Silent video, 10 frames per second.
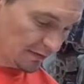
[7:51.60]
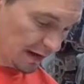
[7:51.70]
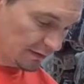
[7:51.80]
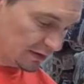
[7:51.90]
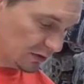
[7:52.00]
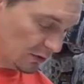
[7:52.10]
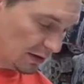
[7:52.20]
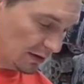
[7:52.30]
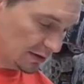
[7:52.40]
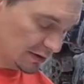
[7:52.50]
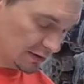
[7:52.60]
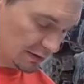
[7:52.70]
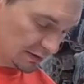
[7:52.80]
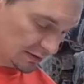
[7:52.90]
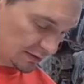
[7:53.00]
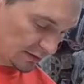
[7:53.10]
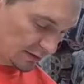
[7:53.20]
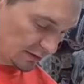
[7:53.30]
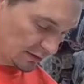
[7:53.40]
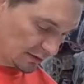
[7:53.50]
5-inch quads
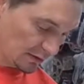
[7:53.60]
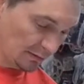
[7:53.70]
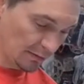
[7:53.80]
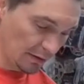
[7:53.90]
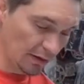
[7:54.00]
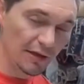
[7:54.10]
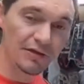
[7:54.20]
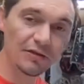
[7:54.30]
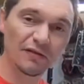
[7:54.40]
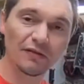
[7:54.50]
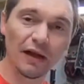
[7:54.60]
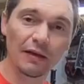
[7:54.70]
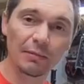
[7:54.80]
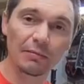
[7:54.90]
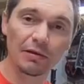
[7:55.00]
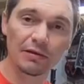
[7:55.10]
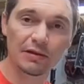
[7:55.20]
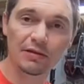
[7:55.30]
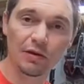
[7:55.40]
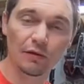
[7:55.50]
are easier to fly to me
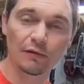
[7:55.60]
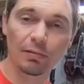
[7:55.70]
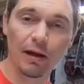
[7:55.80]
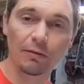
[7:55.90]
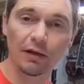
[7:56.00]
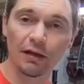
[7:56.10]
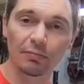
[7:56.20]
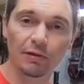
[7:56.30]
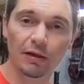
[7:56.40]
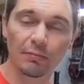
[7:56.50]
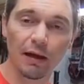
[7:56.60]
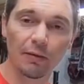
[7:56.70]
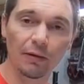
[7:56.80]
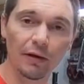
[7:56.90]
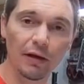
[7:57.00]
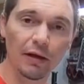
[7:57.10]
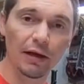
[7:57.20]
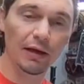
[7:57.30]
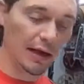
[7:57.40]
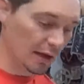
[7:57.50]
because they're just overpowered. They have plenty of power,
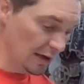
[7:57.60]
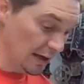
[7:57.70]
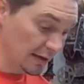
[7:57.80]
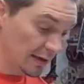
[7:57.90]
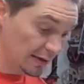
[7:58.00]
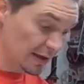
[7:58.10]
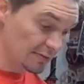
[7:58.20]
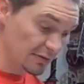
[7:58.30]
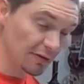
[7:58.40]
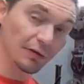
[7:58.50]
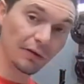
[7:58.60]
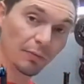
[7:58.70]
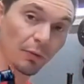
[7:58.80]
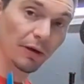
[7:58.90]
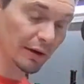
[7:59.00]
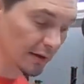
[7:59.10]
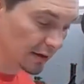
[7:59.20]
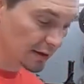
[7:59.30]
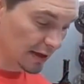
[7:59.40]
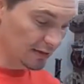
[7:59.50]
and that takes me to another point
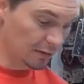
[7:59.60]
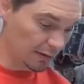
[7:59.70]
as